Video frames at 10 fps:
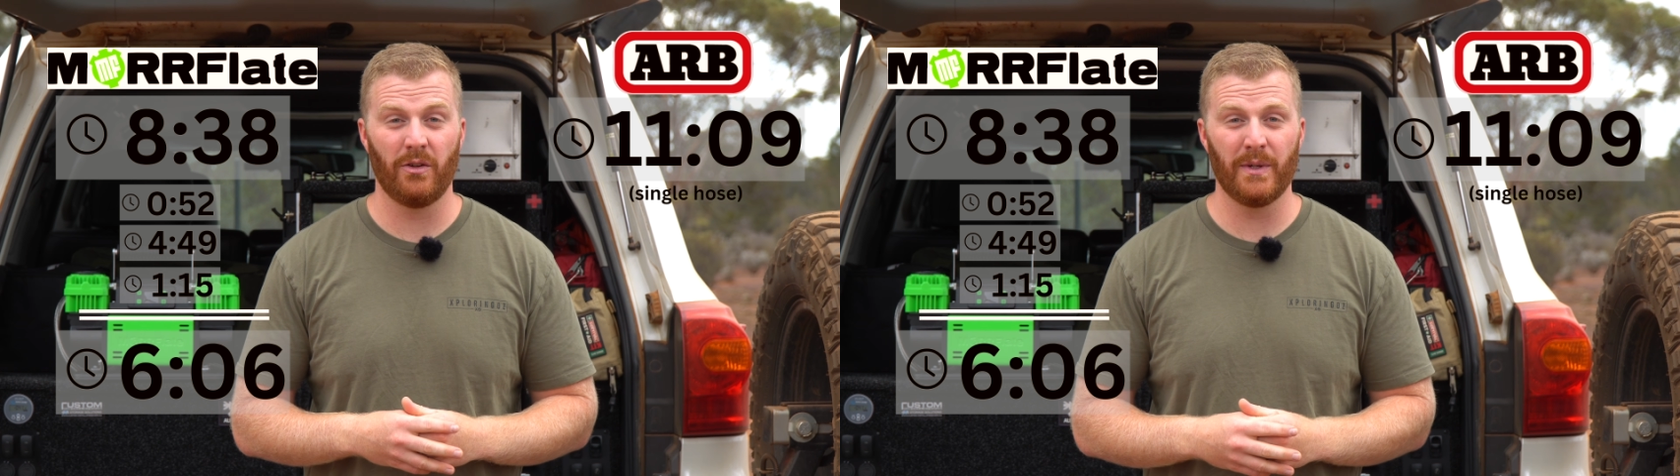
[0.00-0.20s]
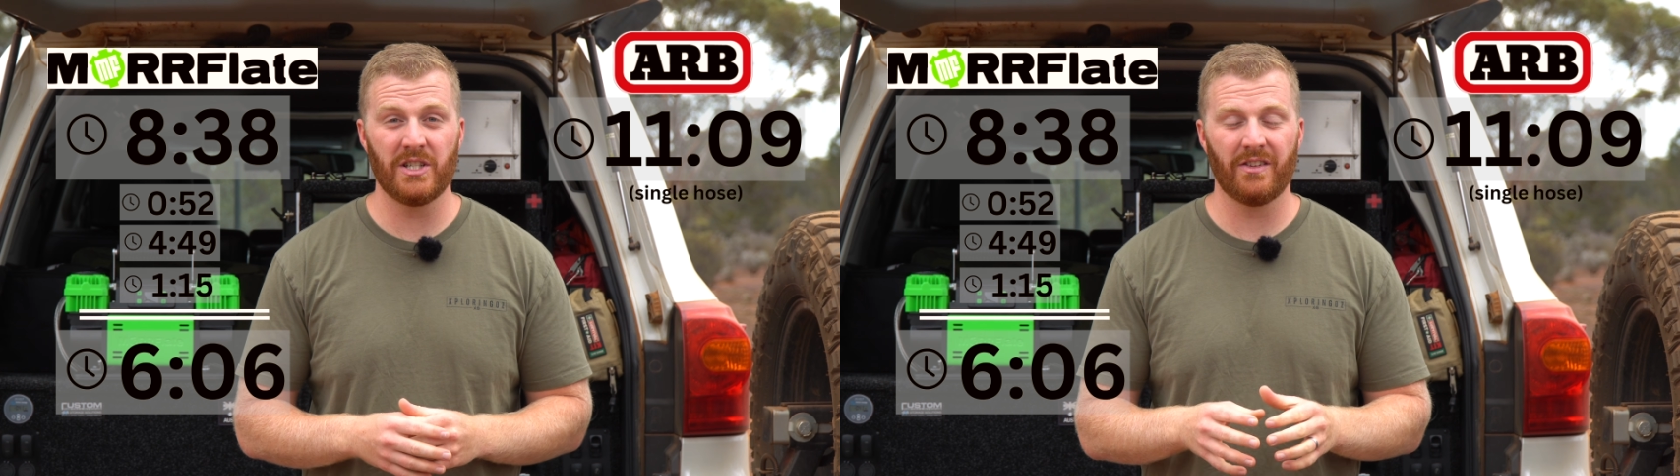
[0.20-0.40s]

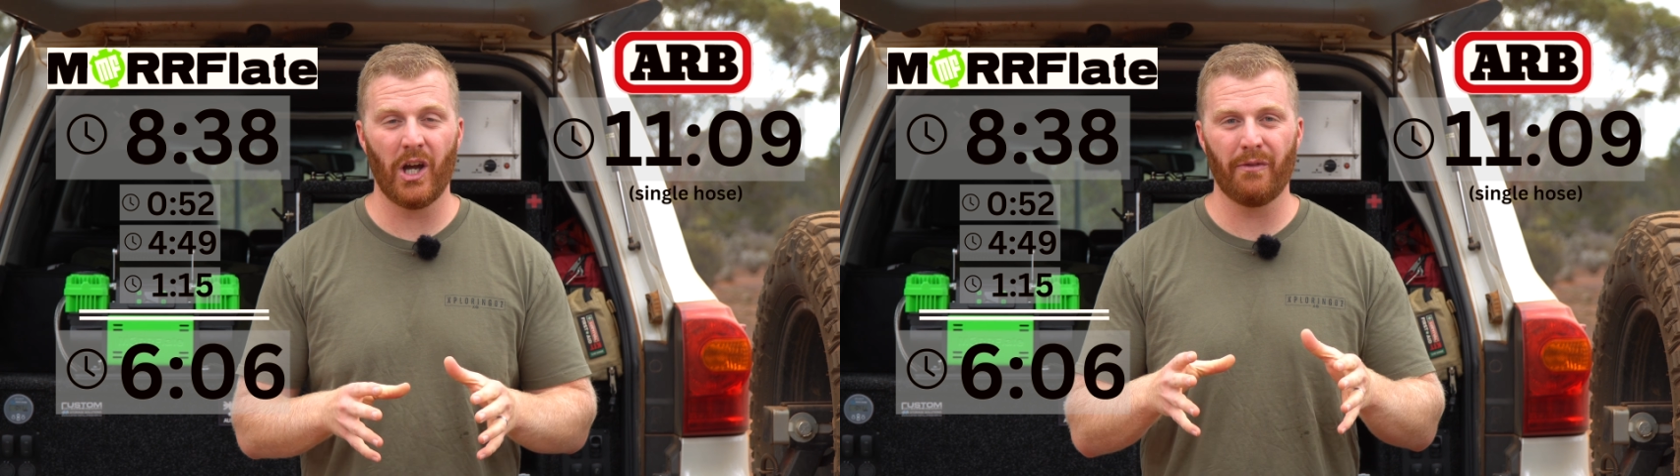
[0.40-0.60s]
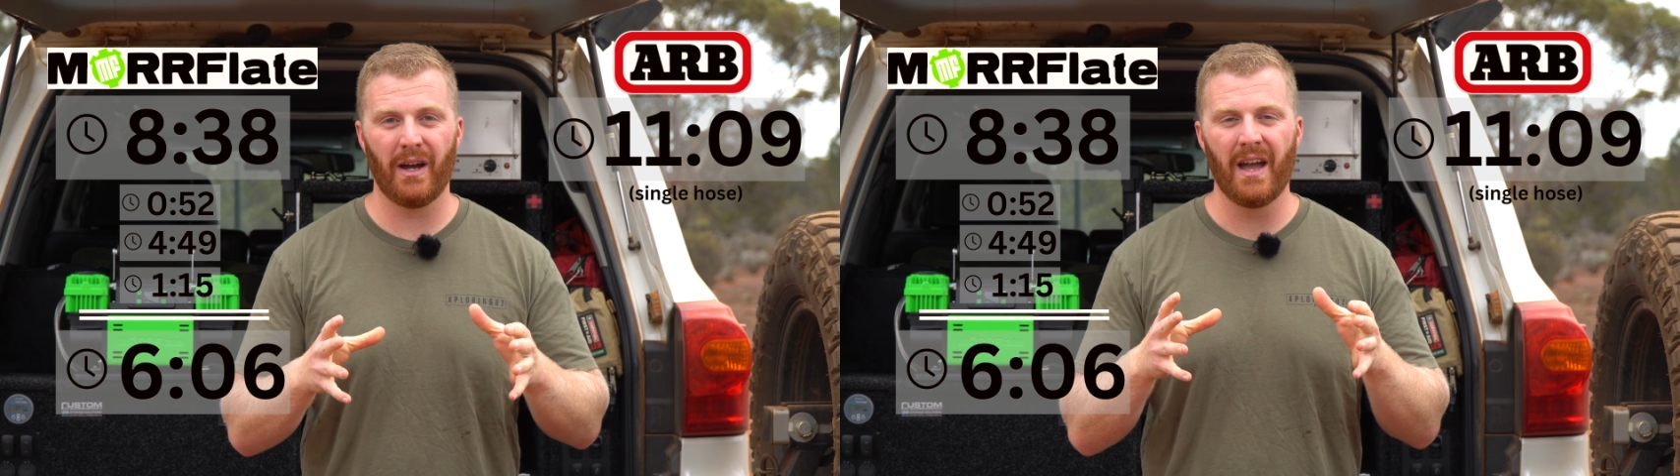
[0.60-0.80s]
which is
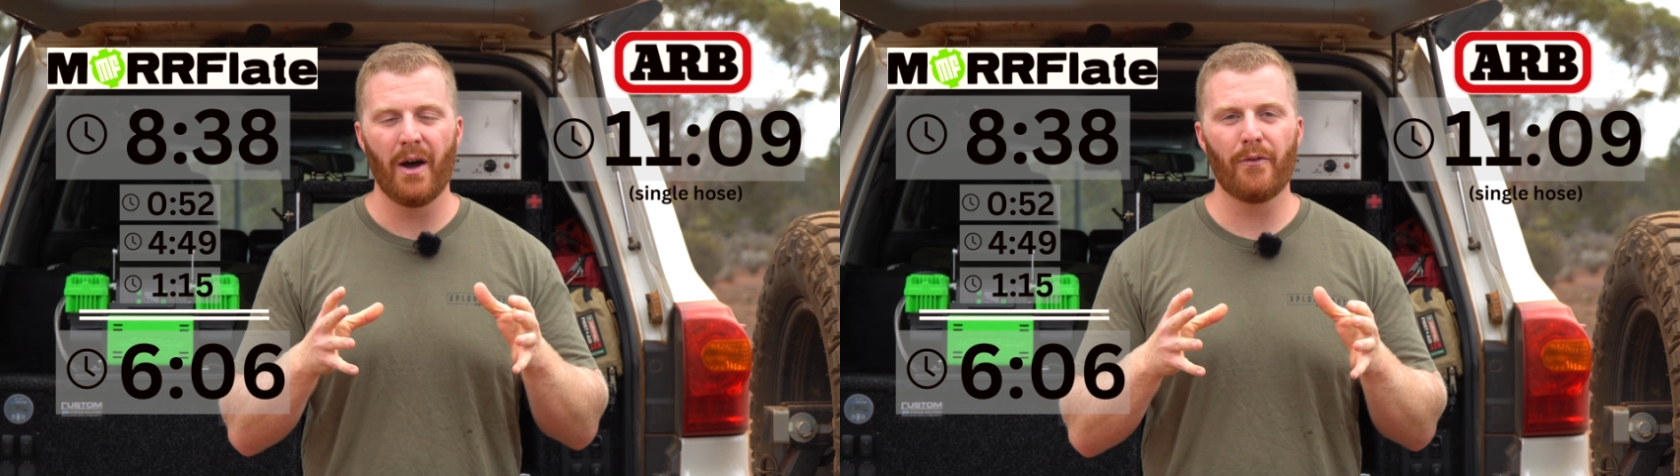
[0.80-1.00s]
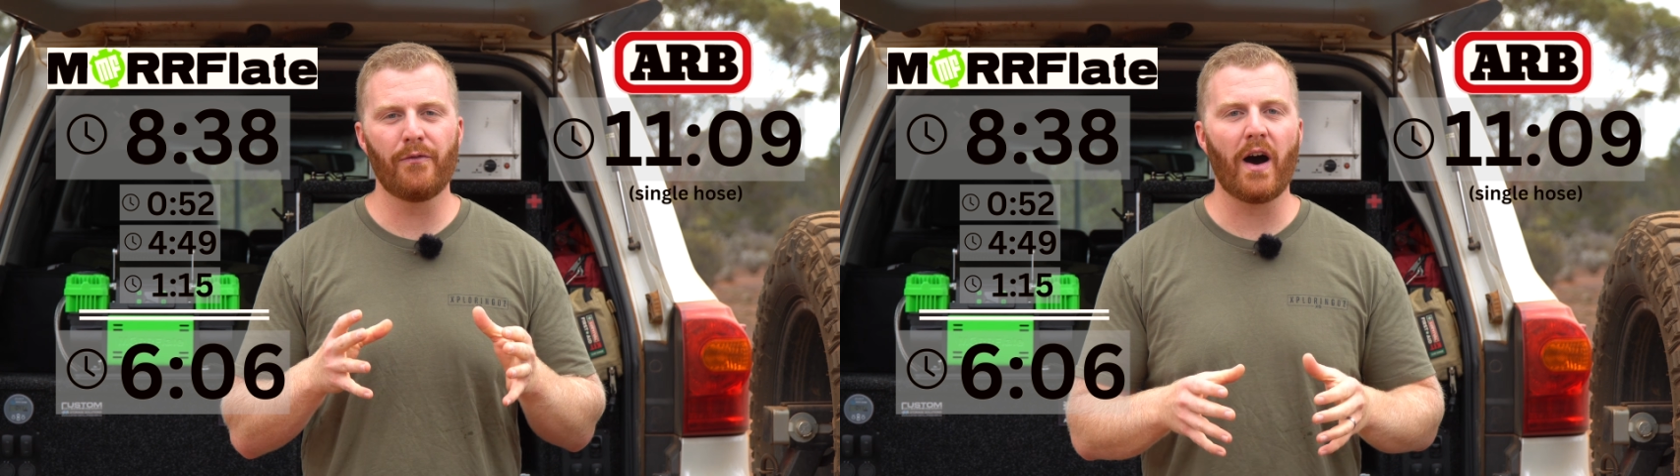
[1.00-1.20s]
over
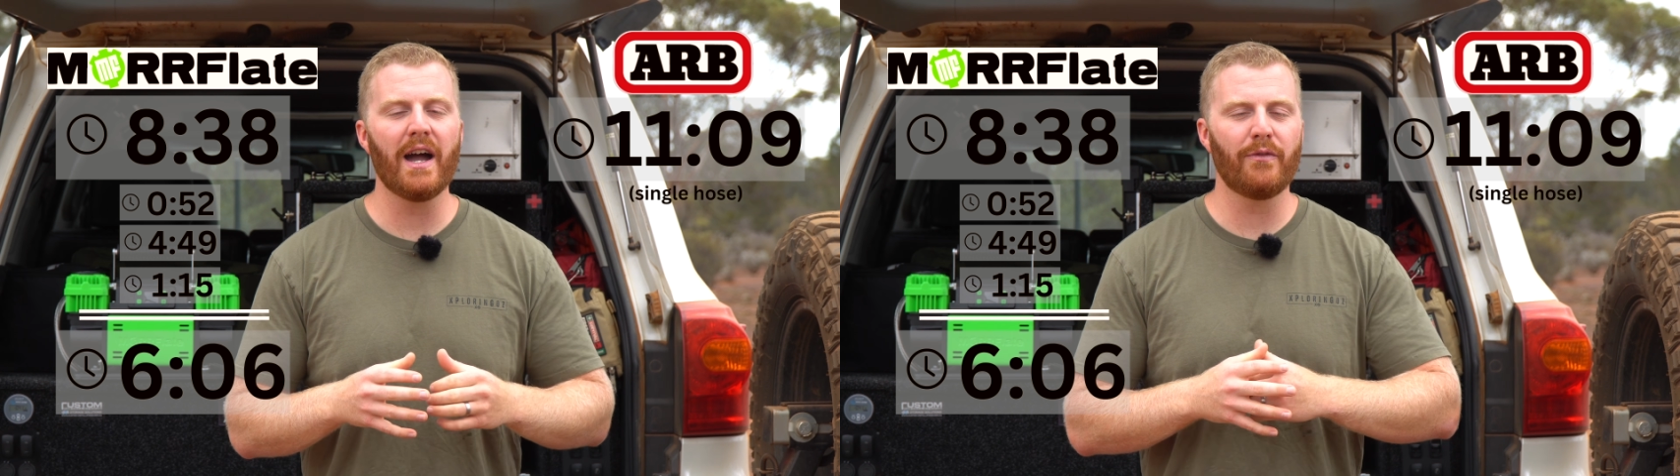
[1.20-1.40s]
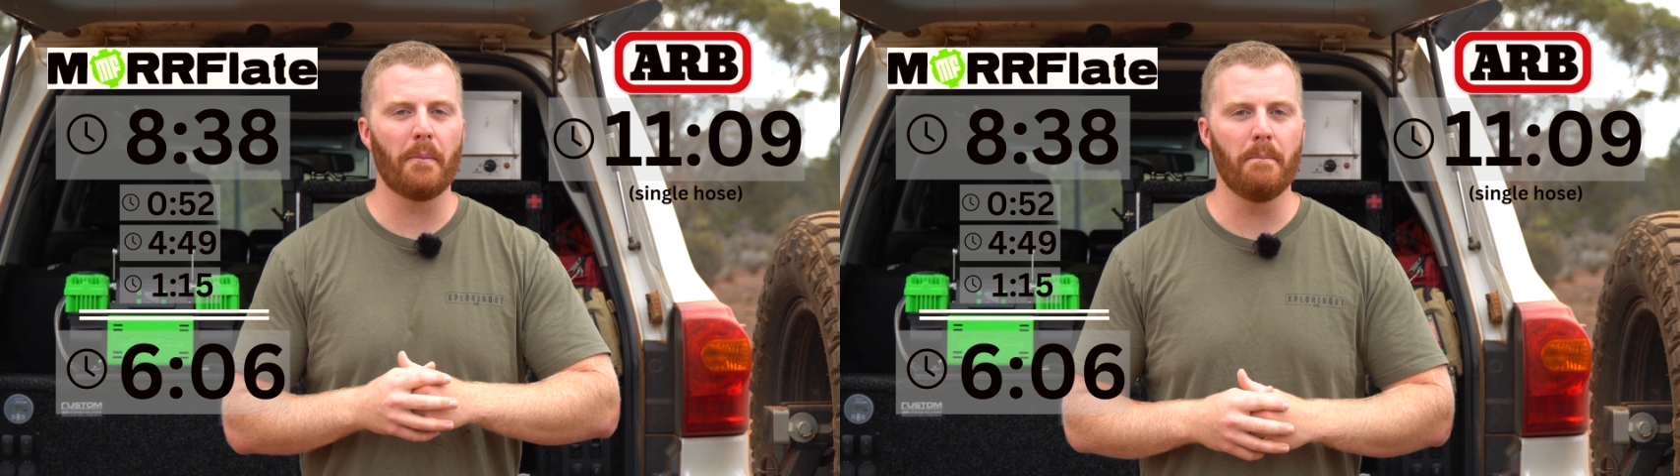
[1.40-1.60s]

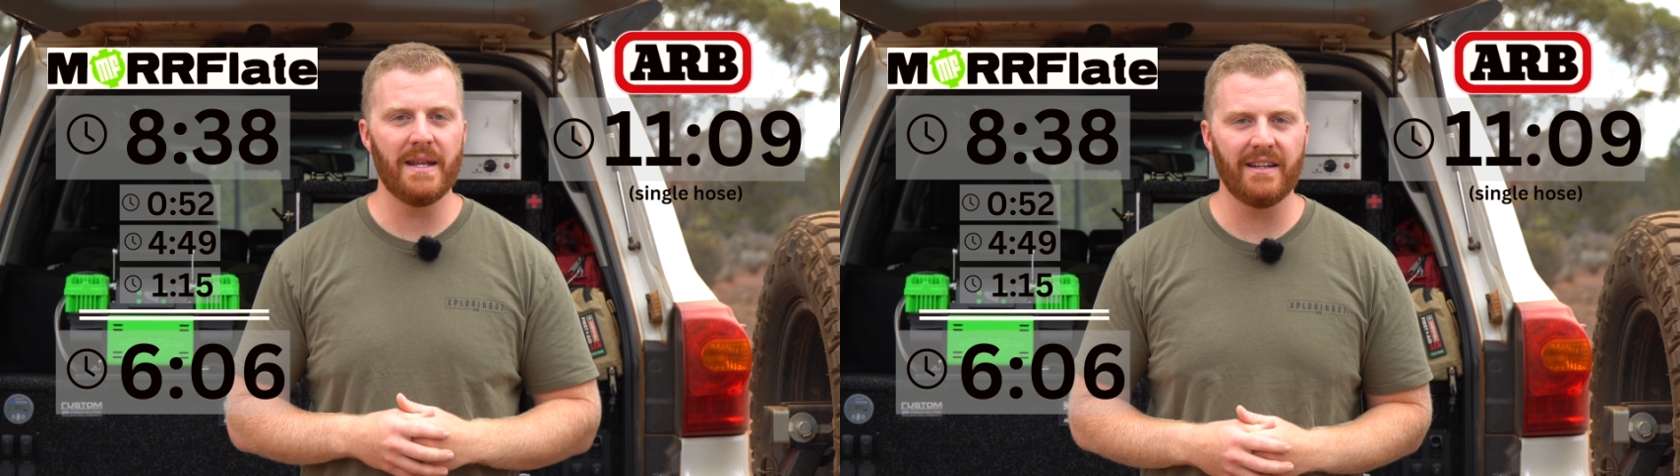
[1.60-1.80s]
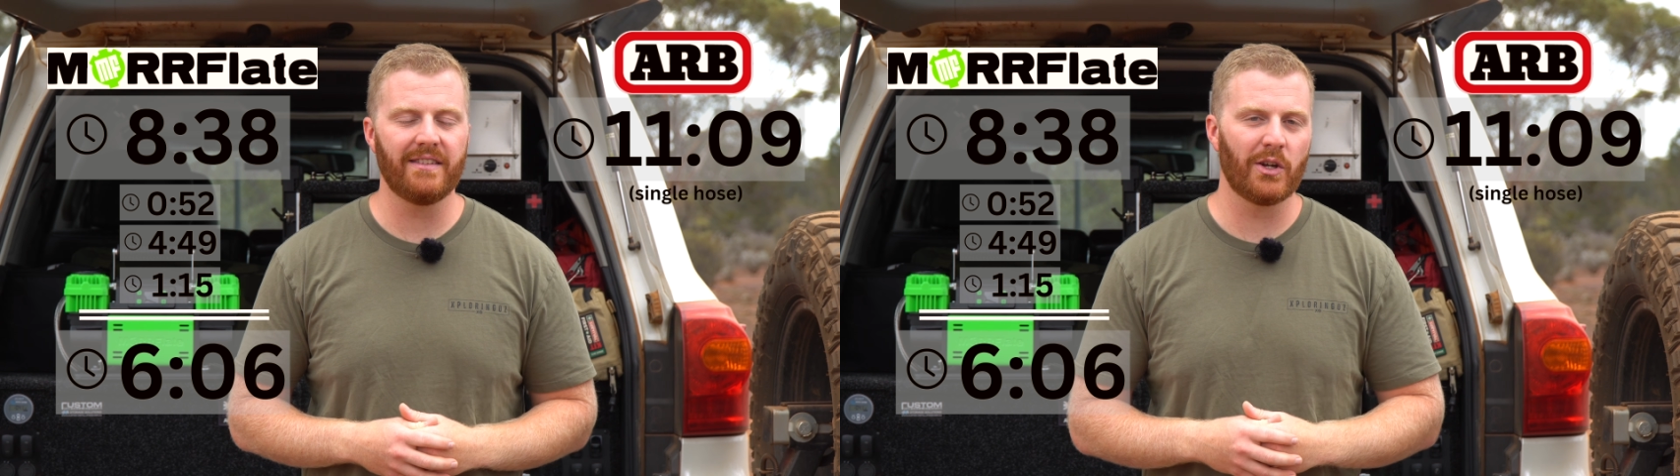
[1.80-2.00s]
5
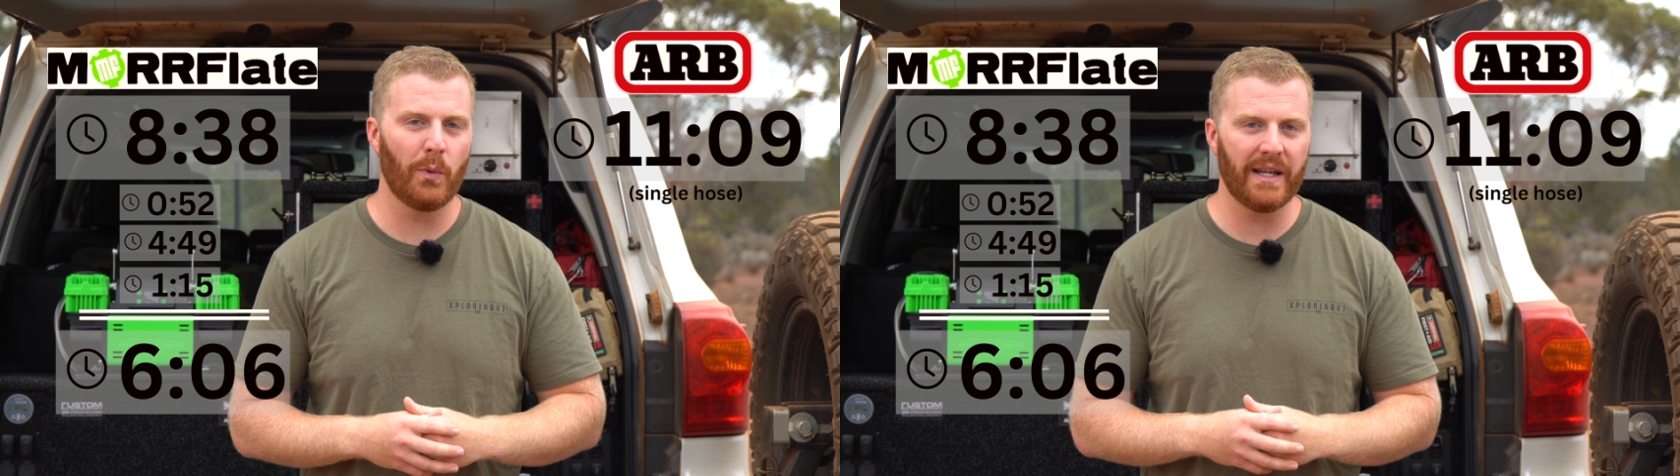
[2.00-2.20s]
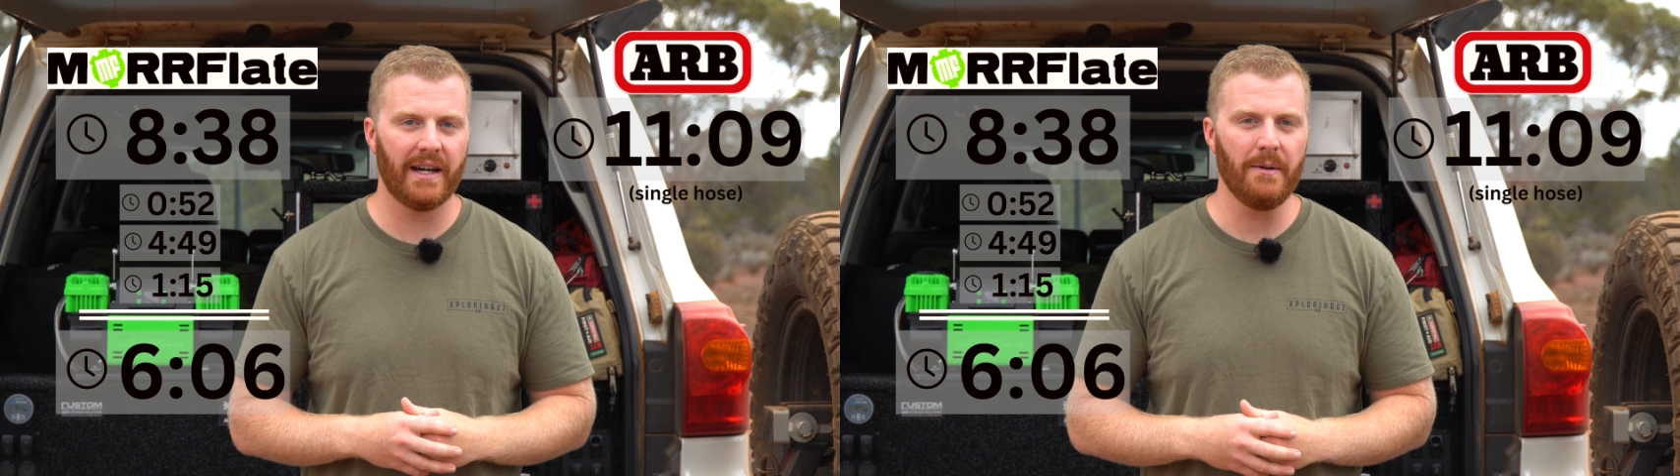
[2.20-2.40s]
minutes
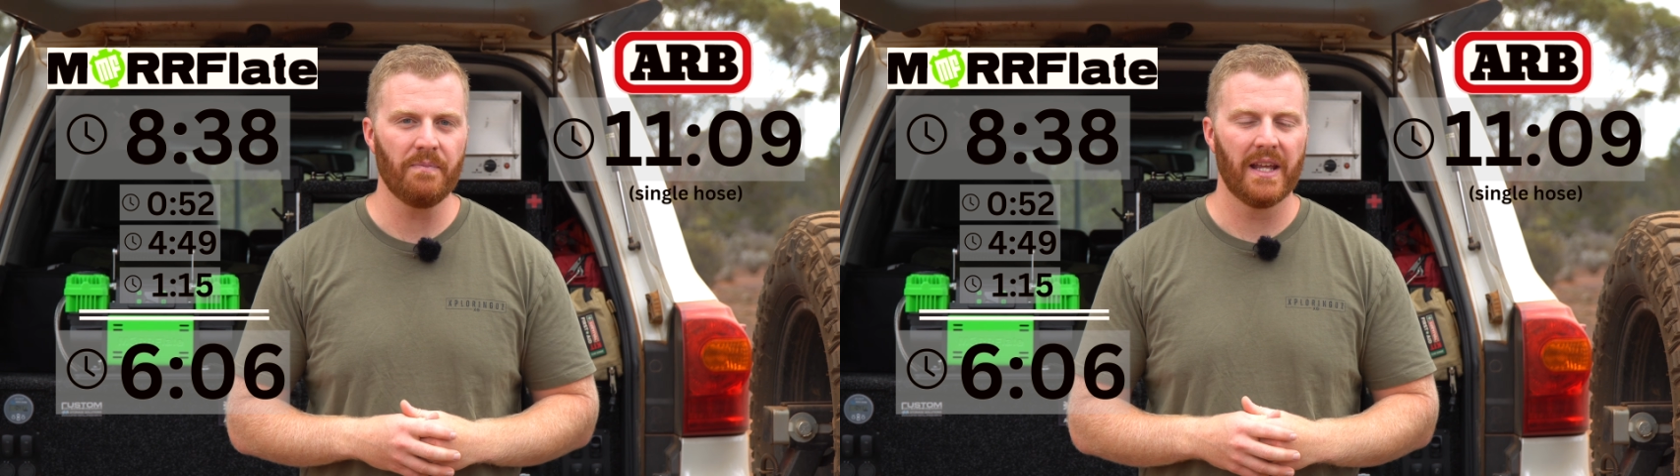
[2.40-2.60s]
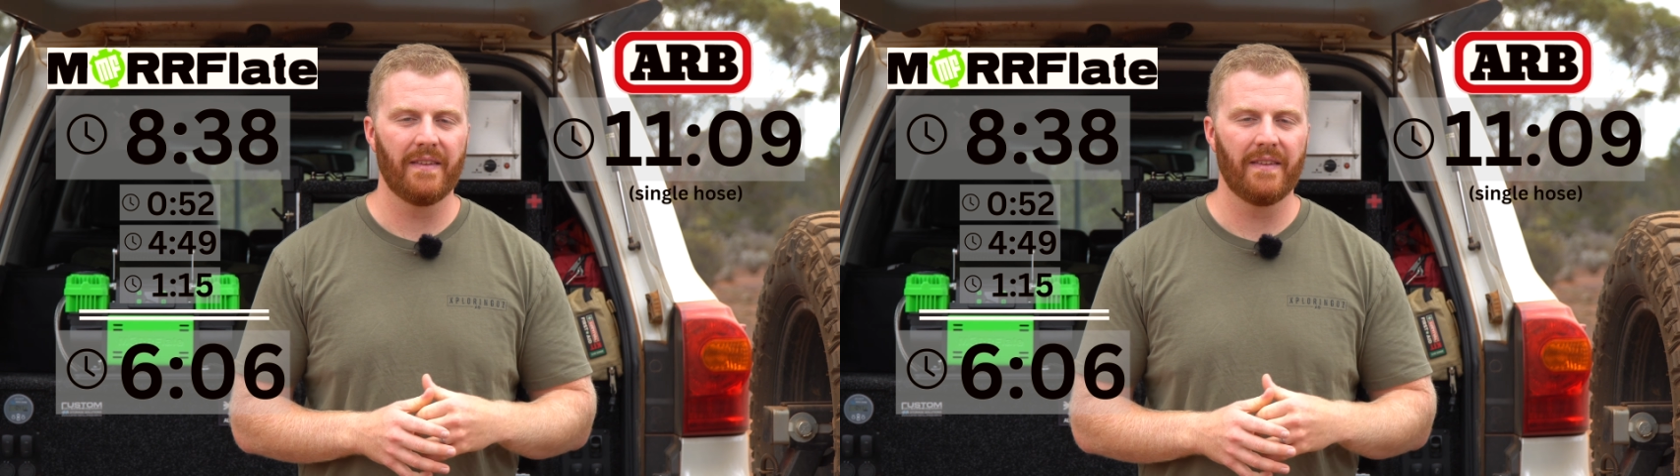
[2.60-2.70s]
quicker